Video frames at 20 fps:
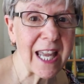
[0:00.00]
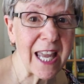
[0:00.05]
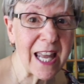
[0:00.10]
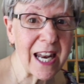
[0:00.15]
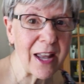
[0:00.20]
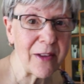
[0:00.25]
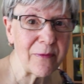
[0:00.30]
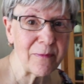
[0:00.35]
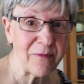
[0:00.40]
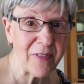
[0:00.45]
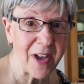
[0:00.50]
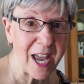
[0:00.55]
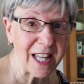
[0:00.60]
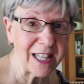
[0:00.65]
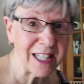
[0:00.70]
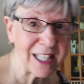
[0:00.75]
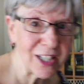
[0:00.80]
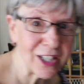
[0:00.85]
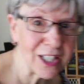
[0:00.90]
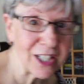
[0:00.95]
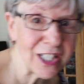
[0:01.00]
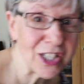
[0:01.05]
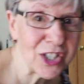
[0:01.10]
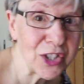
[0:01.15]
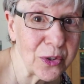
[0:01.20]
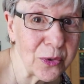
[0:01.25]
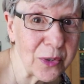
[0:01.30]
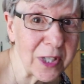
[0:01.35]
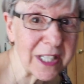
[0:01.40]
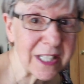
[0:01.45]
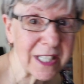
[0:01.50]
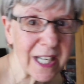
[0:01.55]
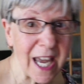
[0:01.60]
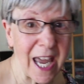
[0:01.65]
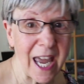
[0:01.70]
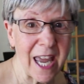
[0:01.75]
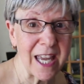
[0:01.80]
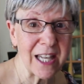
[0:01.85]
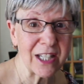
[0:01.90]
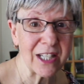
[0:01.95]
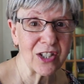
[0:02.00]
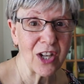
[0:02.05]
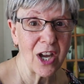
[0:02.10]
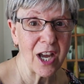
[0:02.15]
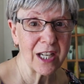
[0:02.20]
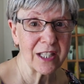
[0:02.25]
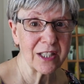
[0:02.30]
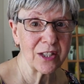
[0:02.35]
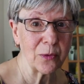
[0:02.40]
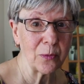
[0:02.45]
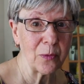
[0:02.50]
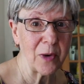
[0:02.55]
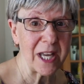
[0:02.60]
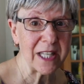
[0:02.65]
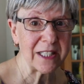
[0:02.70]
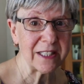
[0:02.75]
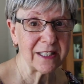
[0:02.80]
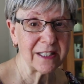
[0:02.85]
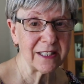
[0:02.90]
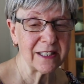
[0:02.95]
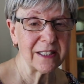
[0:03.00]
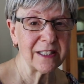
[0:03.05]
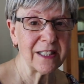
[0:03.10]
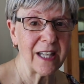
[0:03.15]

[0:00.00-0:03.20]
and I'm finally going to do it. I had talked to Wes.